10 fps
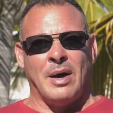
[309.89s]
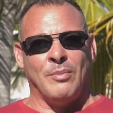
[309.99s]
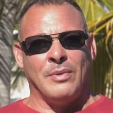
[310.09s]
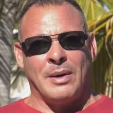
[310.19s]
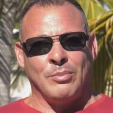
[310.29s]

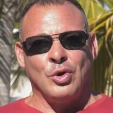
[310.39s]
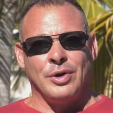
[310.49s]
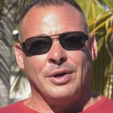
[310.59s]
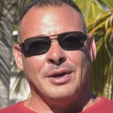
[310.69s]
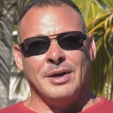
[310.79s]
I'm, I'm
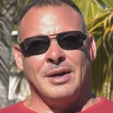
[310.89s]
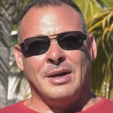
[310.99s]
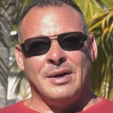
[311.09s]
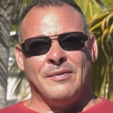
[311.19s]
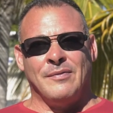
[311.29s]
good.
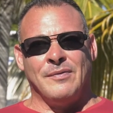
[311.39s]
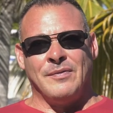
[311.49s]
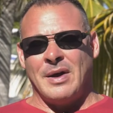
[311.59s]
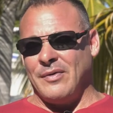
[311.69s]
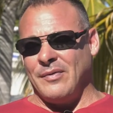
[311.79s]

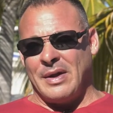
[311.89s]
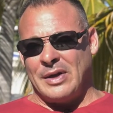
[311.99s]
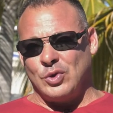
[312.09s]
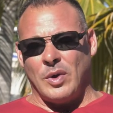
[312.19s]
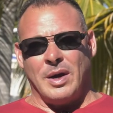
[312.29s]
Very,
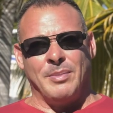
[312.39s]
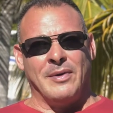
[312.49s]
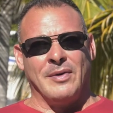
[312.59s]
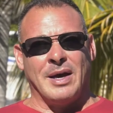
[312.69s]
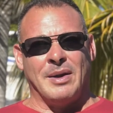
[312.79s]
that's why I'm
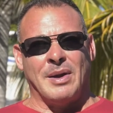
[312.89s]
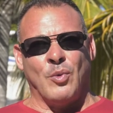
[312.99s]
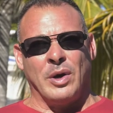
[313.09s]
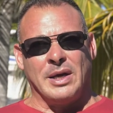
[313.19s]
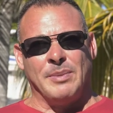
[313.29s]
here again. I
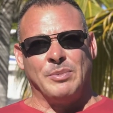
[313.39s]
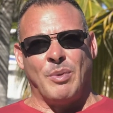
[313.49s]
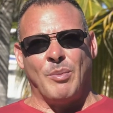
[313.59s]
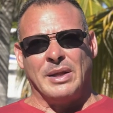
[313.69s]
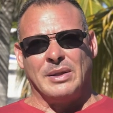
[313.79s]
want to keep the
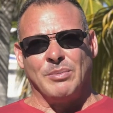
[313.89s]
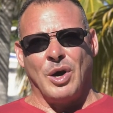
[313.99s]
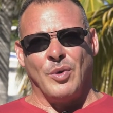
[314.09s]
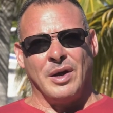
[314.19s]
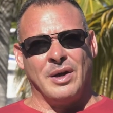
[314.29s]
momentum
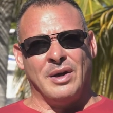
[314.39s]
going.